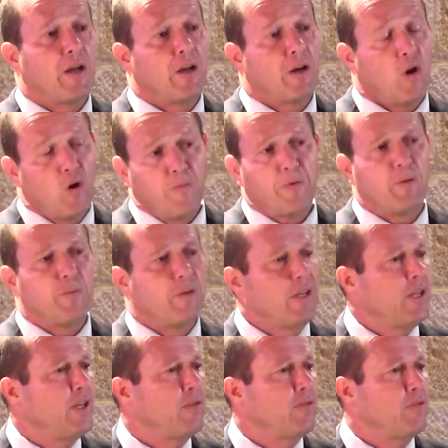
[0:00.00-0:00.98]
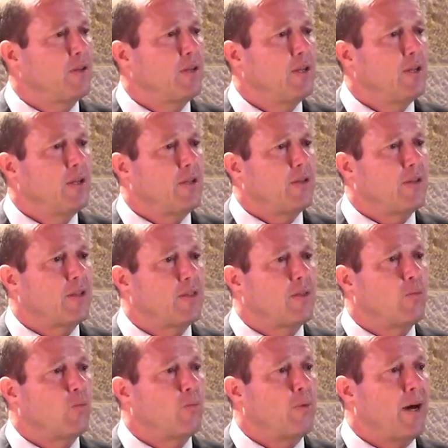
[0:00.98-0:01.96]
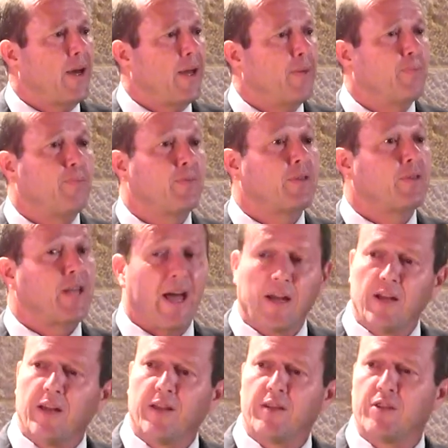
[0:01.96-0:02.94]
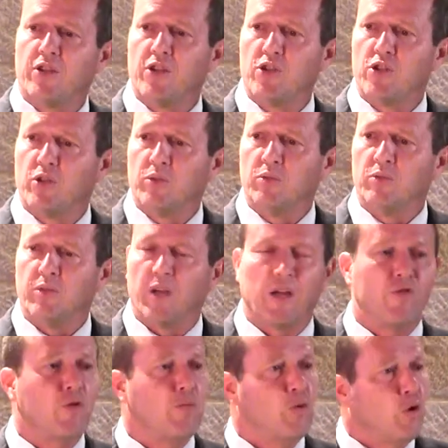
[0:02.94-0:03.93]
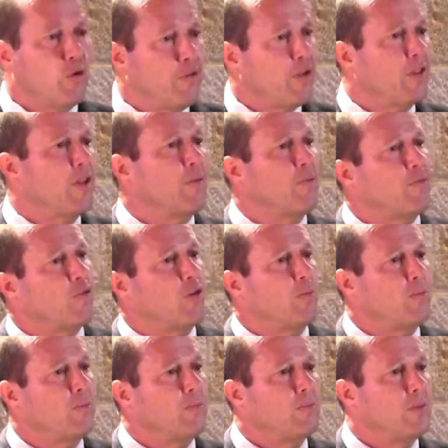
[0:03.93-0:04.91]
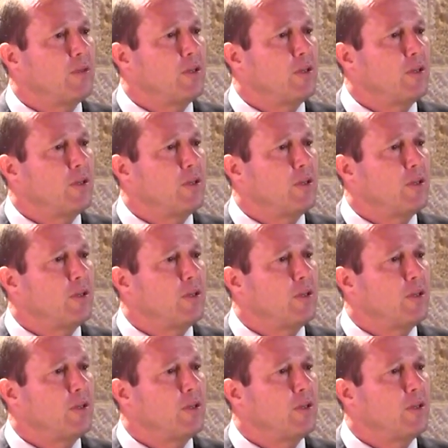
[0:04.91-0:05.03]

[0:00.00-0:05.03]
I hope and believe that by tackling this issue and removing them from